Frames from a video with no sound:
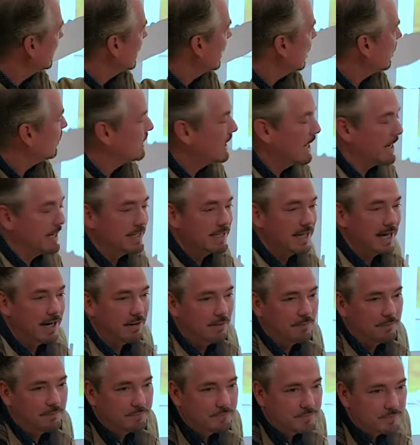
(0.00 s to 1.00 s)
Okay,
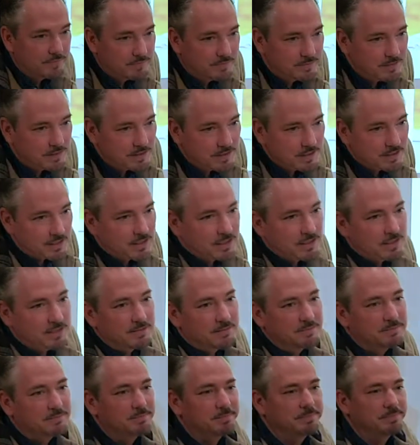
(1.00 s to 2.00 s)
now. Boom, yes.
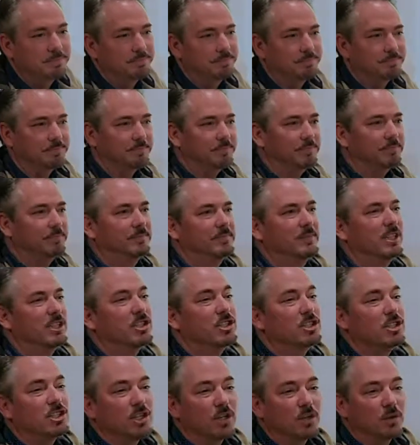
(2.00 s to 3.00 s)
Whoa.
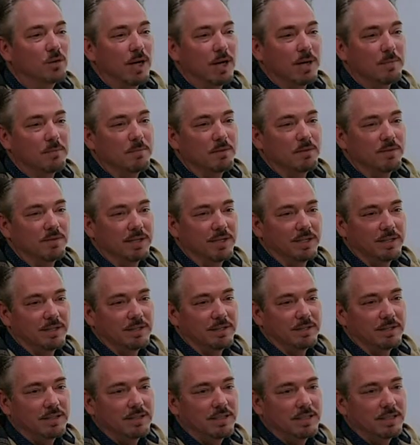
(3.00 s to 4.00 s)
This is a hmm. great movie.
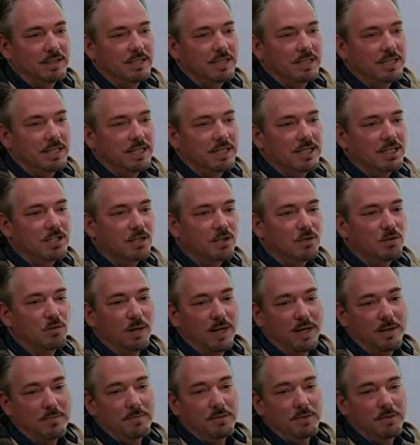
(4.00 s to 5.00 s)
It's a
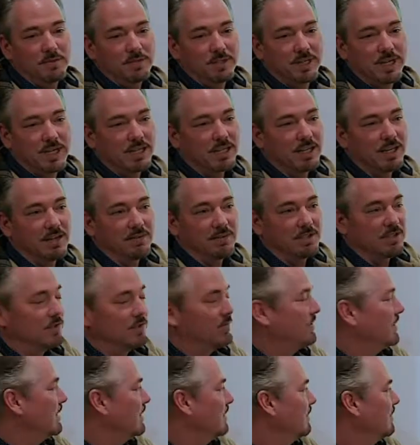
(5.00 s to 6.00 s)
great movie. I yeah. love
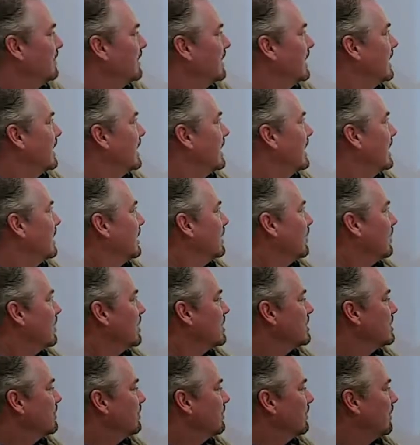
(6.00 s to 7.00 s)
film.
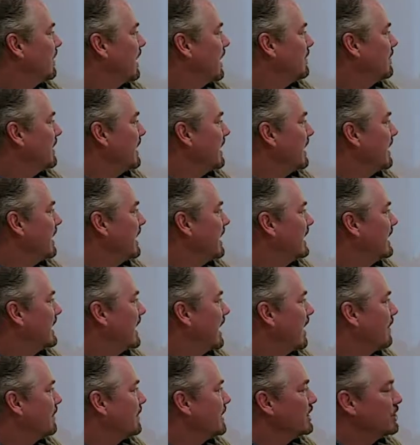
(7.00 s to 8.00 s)
Lawrence of Arabia.
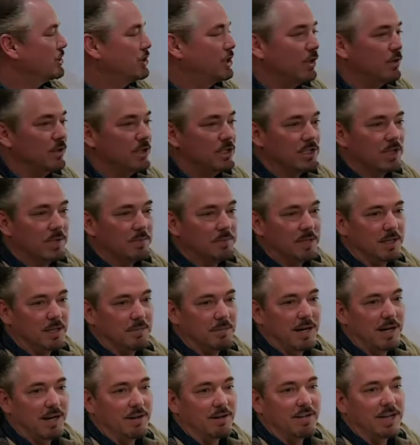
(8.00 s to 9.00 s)
Now, I'm going to show you something
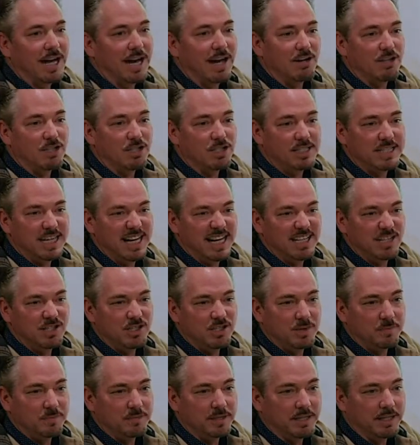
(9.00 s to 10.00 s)
about how to stage
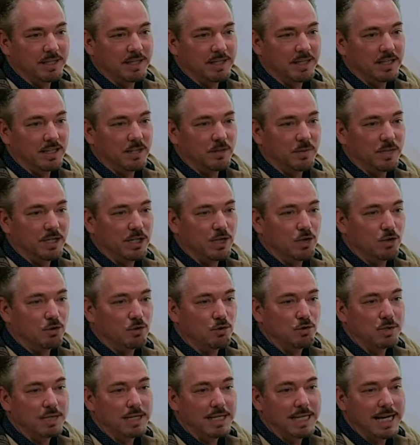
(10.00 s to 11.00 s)
something. We go
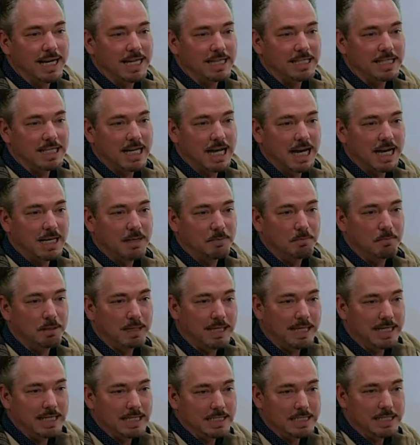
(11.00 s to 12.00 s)
to the next slide,
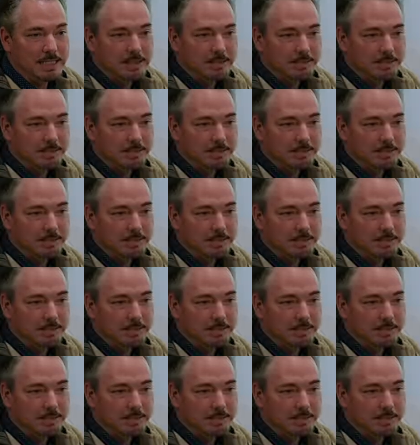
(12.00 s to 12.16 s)
please.